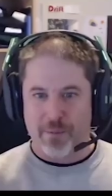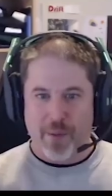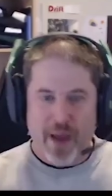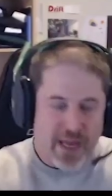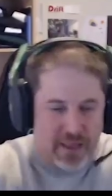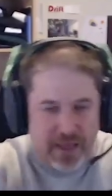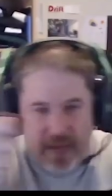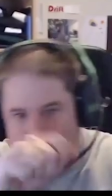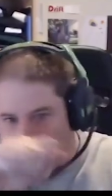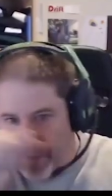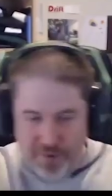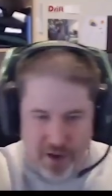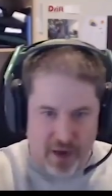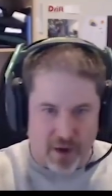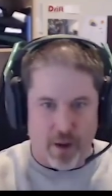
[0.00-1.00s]
melee
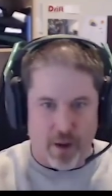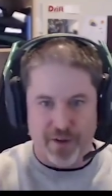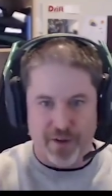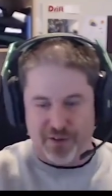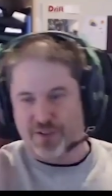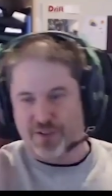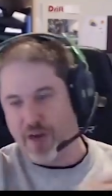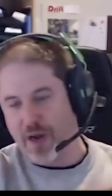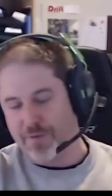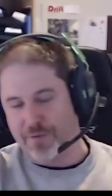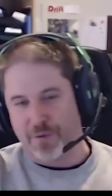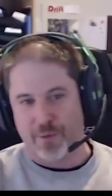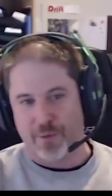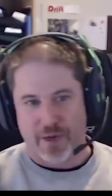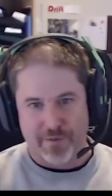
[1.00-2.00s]
you've got all this stuff
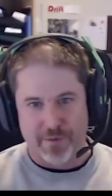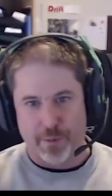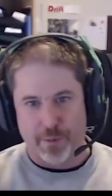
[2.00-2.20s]
and whatever